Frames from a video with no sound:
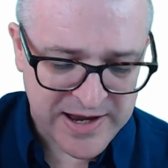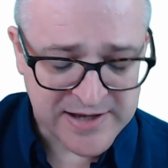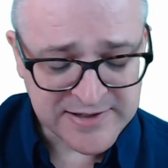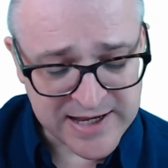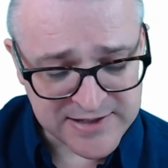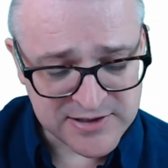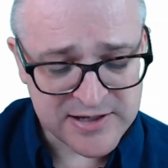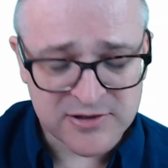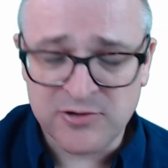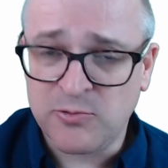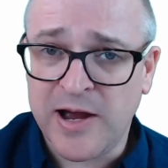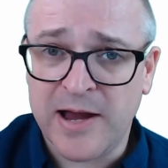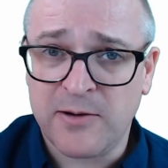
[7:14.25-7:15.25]
It's
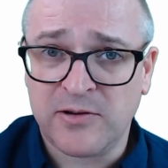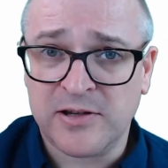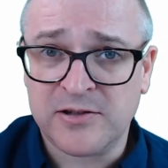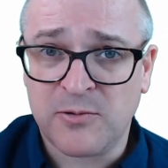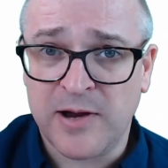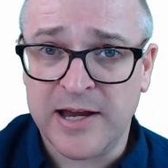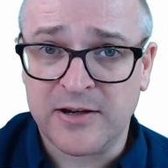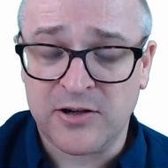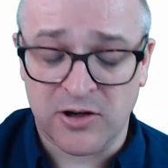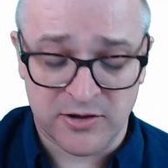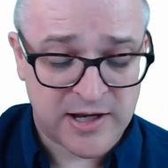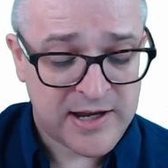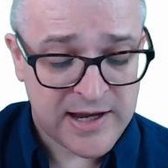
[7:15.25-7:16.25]
quite
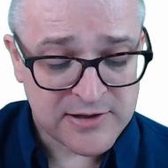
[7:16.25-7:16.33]
good.